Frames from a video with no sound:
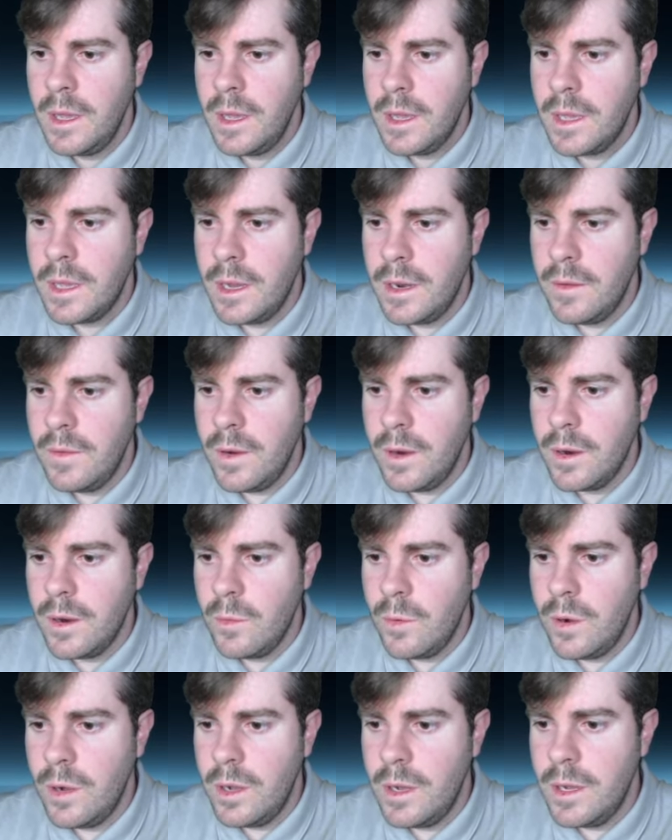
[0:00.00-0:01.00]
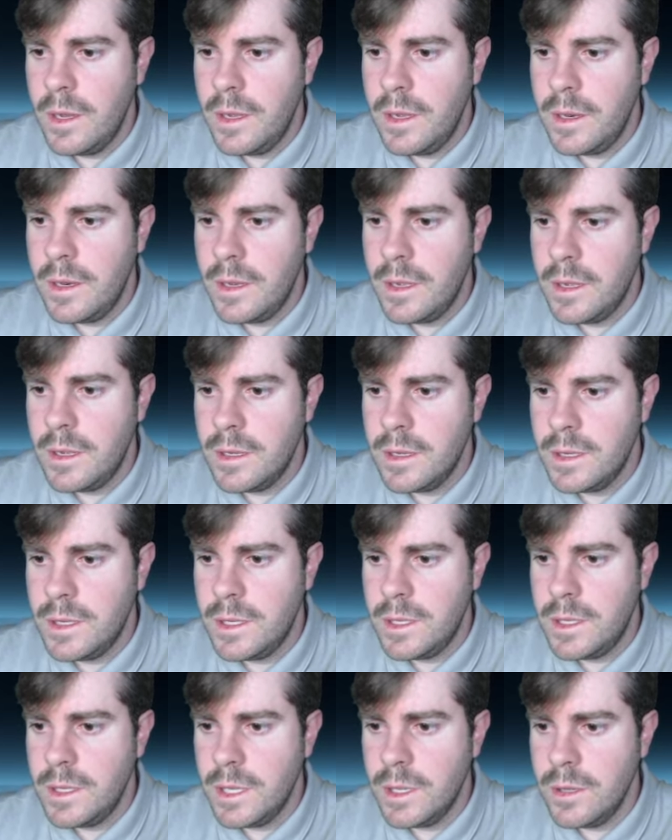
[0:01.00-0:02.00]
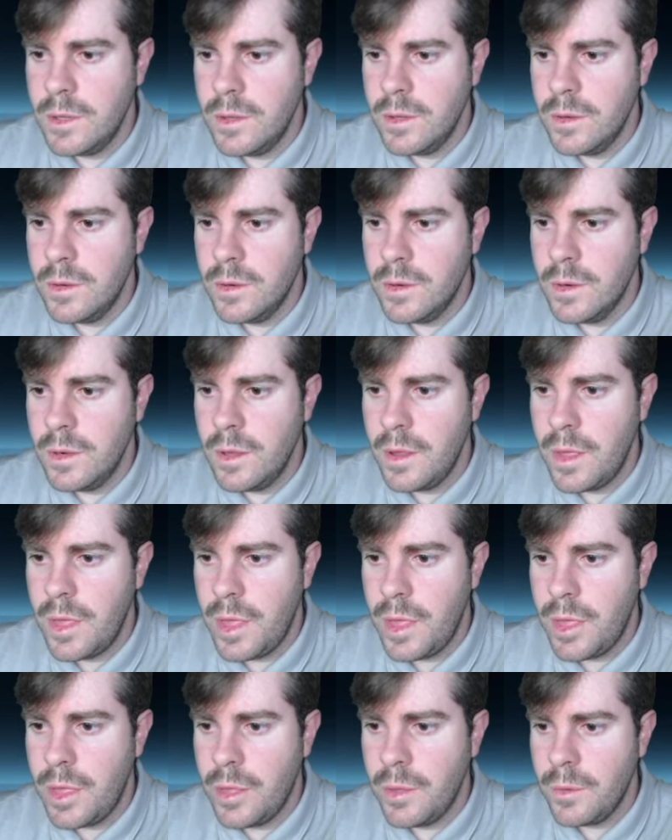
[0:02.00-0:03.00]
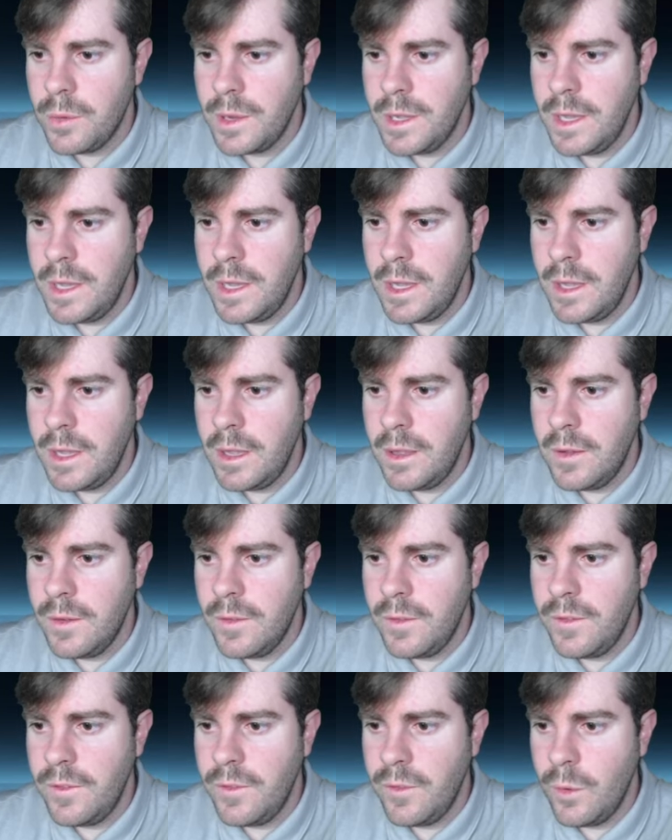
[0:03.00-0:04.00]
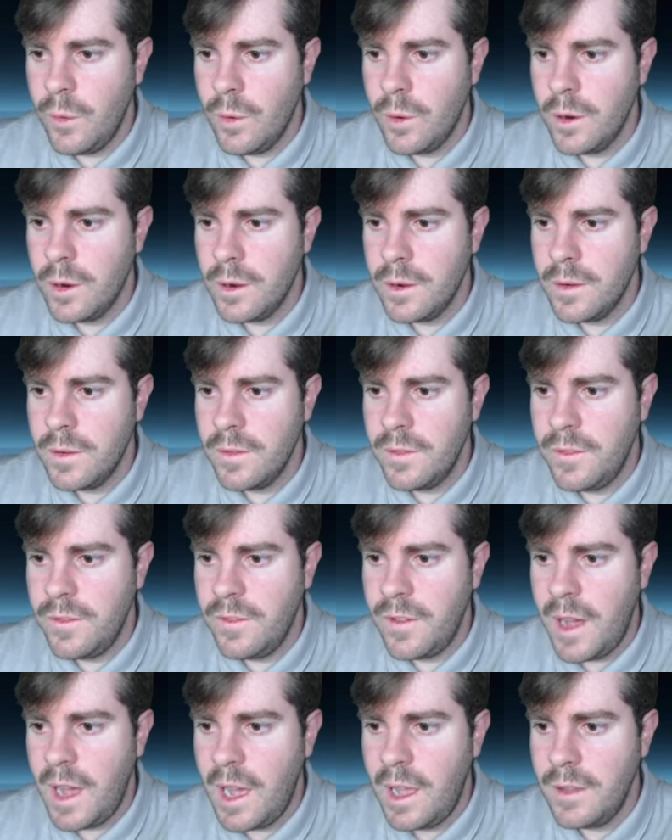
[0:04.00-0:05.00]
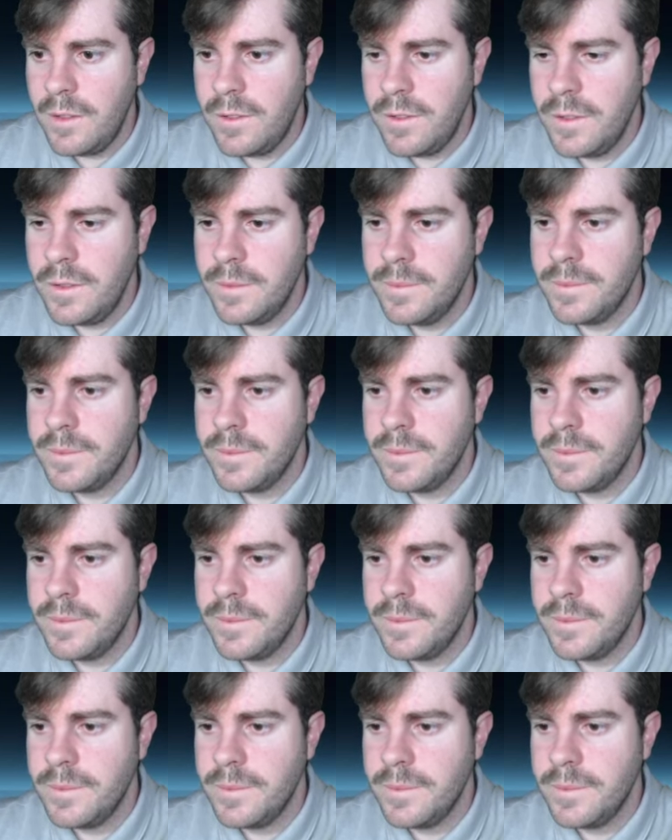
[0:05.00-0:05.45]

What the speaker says: kind of our 1, 2, 3, 4, 5.